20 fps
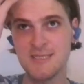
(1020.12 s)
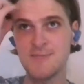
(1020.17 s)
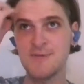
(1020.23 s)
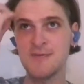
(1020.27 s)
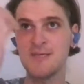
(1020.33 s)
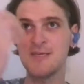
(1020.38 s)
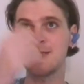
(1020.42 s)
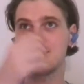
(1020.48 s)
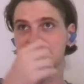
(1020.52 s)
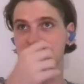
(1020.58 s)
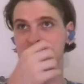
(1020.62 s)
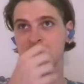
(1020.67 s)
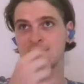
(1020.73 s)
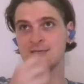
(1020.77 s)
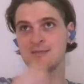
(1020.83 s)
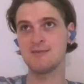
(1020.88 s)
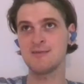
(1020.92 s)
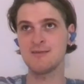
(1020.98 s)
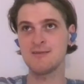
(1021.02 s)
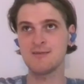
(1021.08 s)
speaking
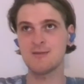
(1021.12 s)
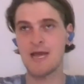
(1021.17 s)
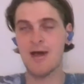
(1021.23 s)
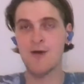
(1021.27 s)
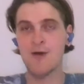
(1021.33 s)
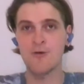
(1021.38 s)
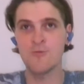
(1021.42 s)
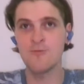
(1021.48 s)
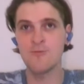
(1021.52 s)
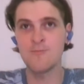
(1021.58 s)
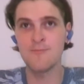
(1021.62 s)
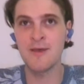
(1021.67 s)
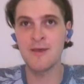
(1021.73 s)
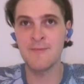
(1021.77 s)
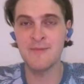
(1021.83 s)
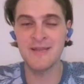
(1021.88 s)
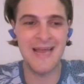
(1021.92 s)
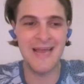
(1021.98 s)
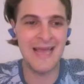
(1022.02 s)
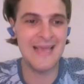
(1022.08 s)
to how
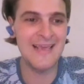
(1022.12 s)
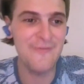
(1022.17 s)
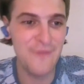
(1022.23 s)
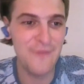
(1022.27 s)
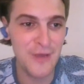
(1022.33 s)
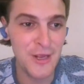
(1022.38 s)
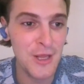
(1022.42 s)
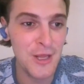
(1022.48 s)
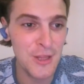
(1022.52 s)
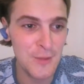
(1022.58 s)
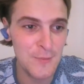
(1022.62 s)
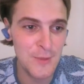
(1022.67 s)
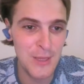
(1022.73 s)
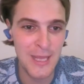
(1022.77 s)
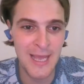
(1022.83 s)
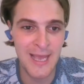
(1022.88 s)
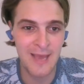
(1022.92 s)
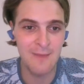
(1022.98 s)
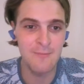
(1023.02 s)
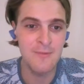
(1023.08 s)
maybe naive and gullible
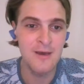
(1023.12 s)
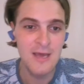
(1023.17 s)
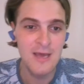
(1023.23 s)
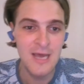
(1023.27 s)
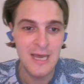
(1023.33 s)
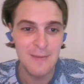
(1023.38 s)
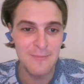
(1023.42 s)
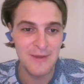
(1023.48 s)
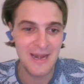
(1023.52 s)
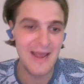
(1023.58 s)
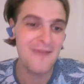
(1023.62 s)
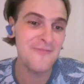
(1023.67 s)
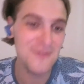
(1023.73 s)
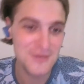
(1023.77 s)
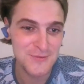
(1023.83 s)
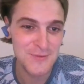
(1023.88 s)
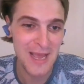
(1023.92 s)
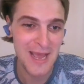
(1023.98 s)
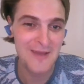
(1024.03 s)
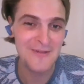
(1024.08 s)
I am. But
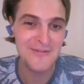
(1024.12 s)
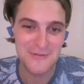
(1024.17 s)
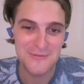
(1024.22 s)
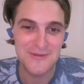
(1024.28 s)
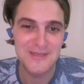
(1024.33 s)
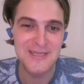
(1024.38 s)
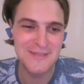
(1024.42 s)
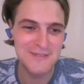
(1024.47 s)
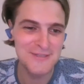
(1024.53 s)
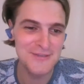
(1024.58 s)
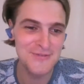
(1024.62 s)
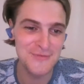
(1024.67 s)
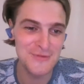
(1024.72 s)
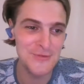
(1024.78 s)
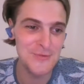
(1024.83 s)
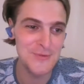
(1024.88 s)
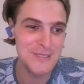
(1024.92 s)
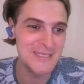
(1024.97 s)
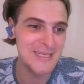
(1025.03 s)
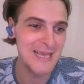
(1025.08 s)
after we
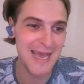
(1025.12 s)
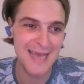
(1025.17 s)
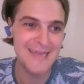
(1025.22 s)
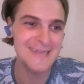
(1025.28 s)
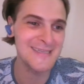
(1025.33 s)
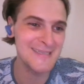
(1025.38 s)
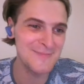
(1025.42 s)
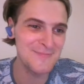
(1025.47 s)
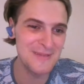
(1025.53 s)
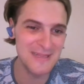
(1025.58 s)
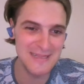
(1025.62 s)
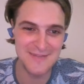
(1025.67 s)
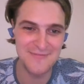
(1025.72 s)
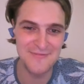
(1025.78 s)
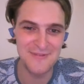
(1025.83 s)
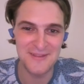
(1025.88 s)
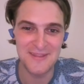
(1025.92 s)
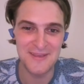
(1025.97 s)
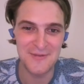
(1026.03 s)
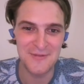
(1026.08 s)
interviewed Wissa, I did
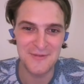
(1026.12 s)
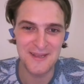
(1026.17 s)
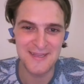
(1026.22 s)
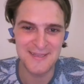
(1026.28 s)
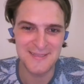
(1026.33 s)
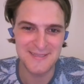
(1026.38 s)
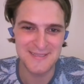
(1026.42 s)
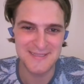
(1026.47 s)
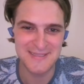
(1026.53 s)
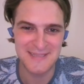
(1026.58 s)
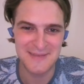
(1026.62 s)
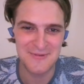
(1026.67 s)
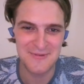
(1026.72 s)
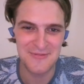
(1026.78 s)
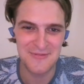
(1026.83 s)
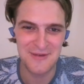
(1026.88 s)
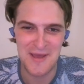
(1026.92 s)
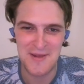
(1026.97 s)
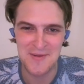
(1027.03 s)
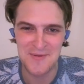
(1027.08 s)
believe that they would get to the
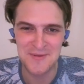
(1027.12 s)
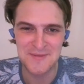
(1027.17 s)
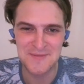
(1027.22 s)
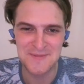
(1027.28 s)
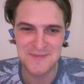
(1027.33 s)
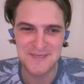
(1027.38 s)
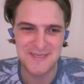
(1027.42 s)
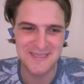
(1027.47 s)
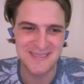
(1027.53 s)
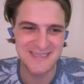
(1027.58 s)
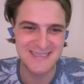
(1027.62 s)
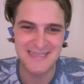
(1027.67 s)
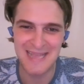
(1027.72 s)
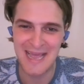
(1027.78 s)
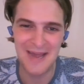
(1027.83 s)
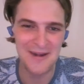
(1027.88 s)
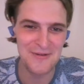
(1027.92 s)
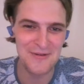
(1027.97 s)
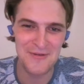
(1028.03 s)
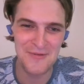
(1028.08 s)
semifinals because,
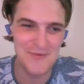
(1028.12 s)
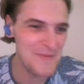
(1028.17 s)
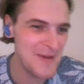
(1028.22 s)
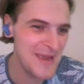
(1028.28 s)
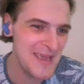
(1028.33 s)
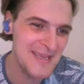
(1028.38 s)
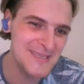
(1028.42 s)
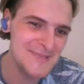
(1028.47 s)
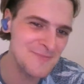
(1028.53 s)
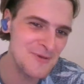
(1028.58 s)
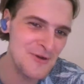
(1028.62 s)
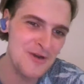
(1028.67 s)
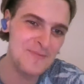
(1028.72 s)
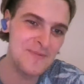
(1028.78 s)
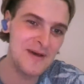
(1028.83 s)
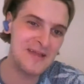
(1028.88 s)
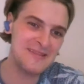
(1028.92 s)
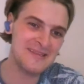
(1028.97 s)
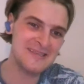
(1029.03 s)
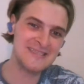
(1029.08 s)
I don't know, the way he spoke
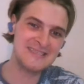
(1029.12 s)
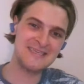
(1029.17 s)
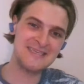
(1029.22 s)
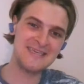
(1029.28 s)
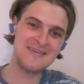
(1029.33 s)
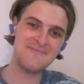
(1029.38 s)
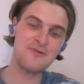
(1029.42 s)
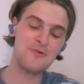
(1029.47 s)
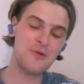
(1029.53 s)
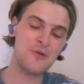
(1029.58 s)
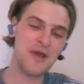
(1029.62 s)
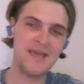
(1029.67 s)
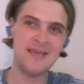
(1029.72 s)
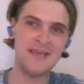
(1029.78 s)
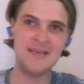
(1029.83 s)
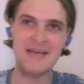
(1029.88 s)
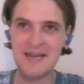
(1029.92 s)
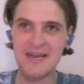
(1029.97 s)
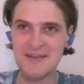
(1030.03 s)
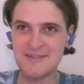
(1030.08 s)
about this team, the way
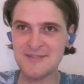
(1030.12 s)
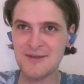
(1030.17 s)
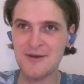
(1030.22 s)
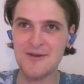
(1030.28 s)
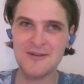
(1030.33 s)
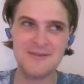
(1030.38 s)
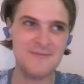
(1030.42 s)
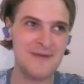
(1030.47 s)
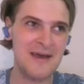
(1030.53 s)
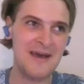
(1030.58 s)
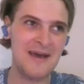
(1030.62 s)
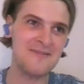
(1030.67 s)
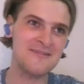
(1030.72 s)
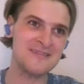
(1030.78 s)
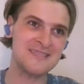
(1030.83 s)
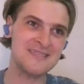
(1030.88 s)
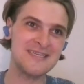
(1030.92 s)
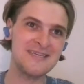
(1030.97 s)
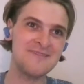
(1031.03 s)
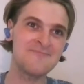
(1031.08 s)
he kind of talked about how
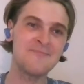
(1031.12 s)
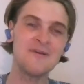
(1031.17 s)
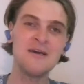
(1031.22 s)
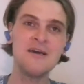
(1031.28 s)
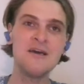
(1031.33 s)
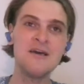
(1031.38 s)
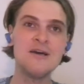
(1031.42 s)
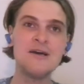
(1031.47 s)
the team,